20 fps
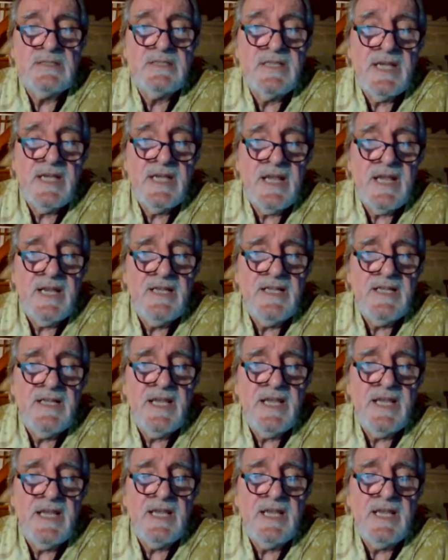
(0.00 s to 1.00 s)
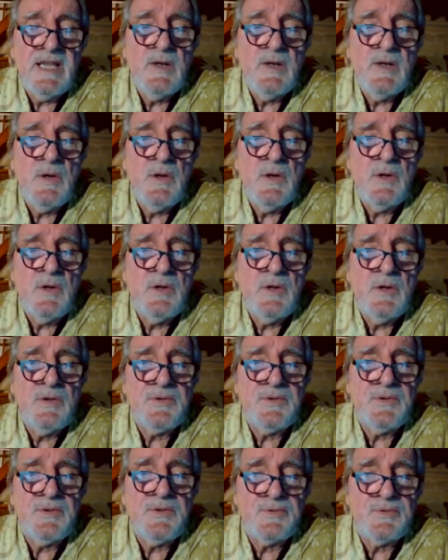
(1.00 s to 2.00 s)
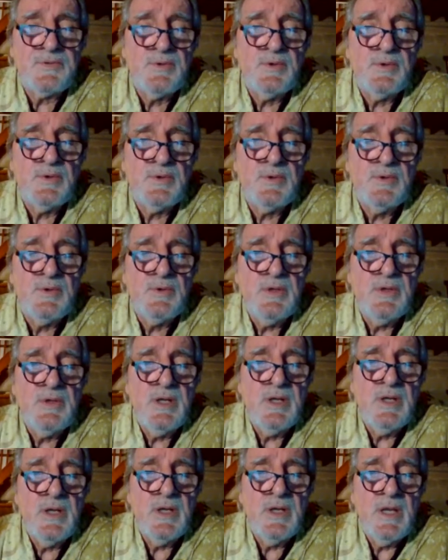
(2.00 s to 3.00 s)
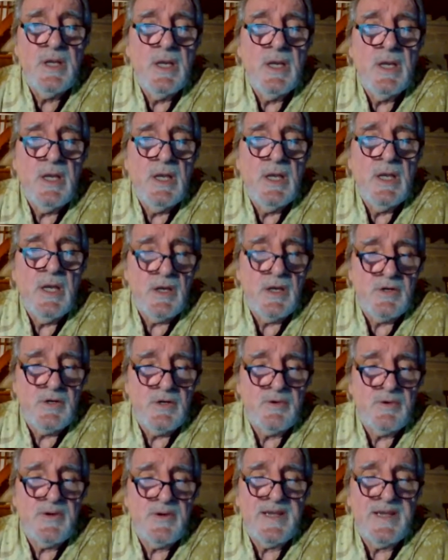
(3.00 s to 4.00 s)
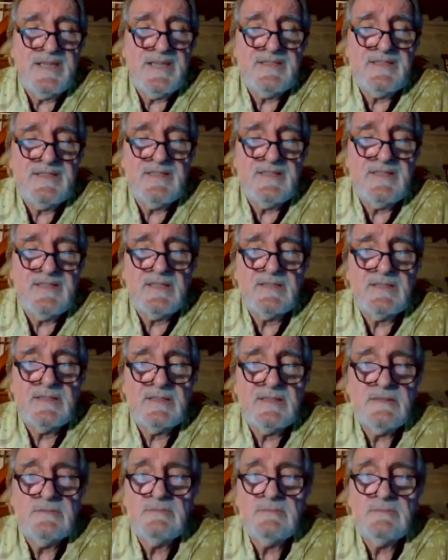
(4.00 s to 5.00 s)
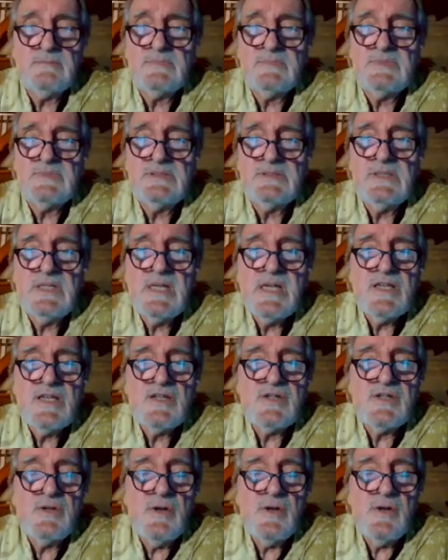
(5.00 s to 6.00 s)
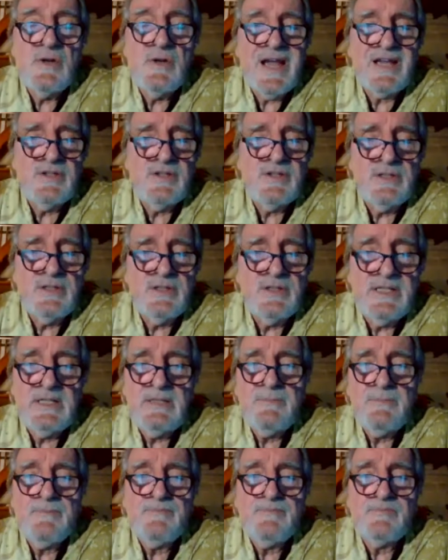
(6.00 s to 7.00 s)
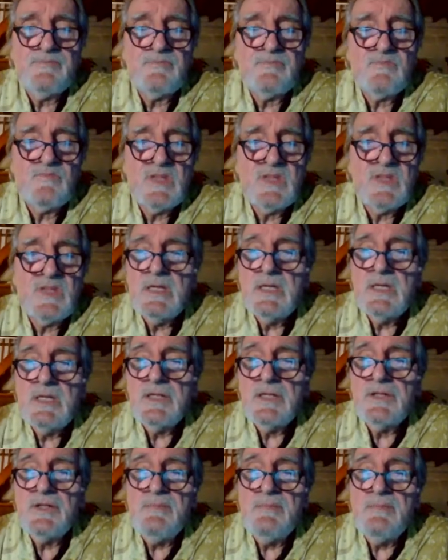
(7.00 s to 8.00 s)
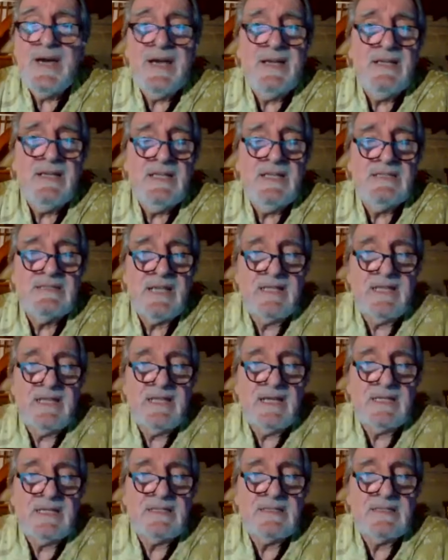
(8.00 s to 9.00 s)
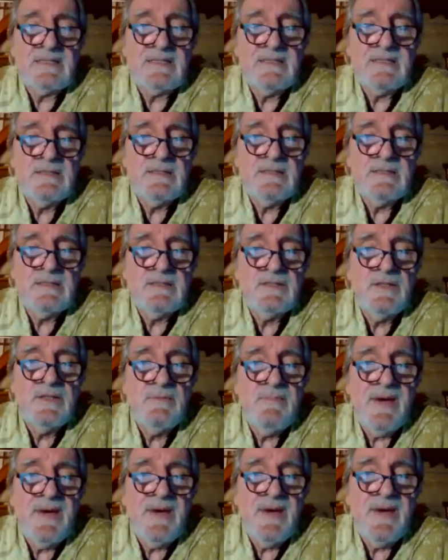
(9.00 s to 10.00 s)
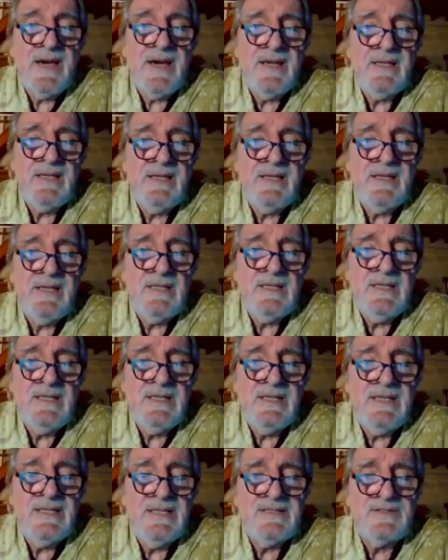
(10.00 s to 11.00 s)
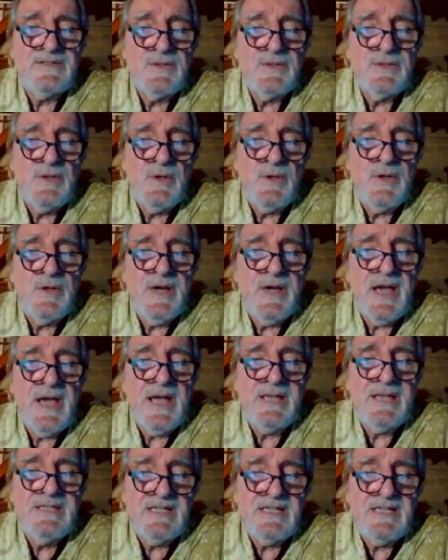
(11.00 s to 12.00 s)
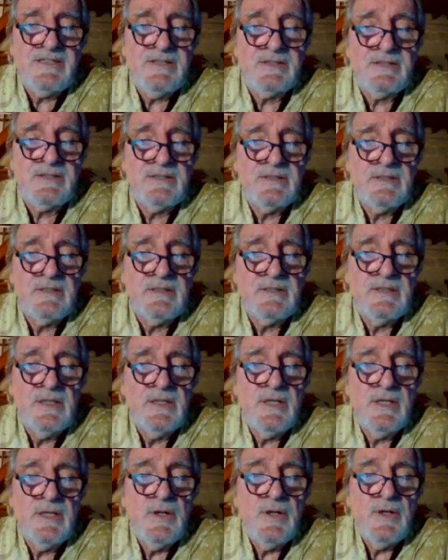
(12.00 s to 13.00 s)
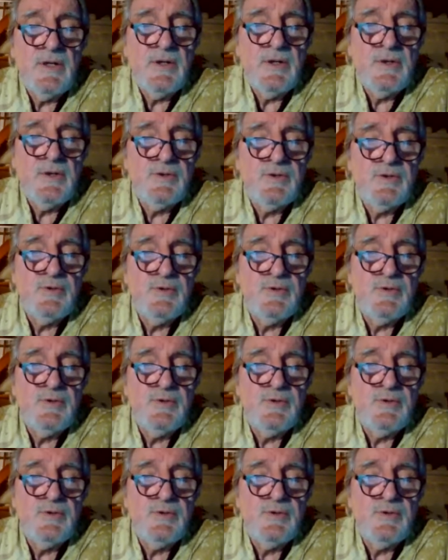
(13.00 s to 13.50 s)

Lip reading: go through a crisis. So actually, the mind is like that. The mind is so addicted to live in imagination